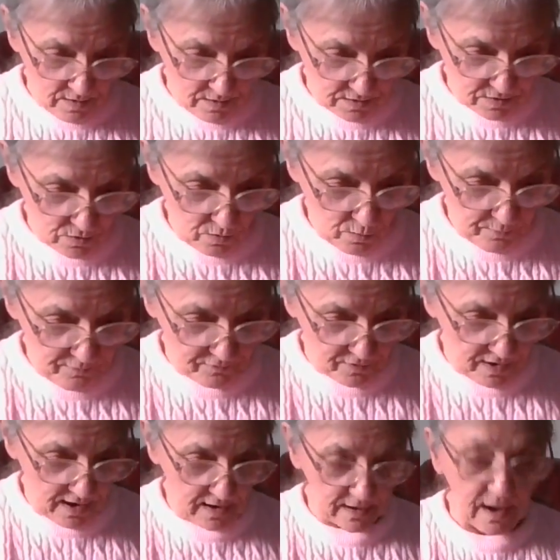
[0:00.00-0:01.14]
So
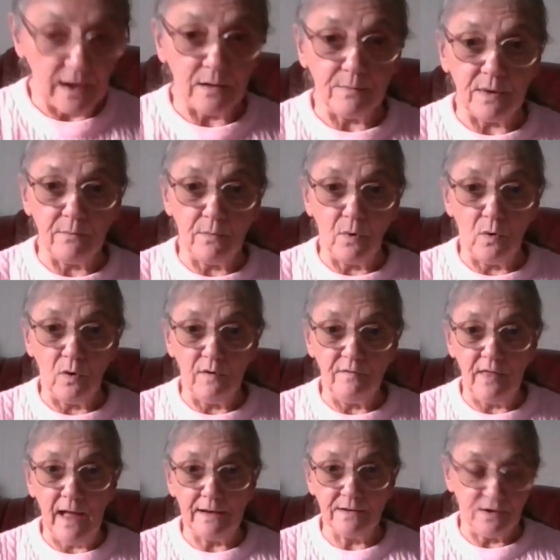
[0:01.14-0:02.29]
hopefully I'll get a bit more of
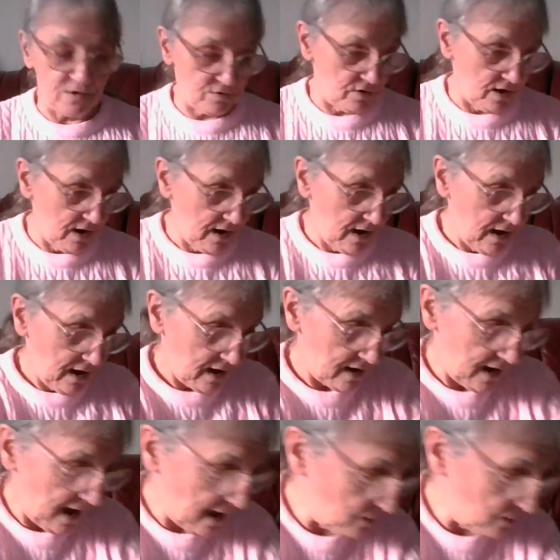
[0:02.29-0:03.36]
that done. And I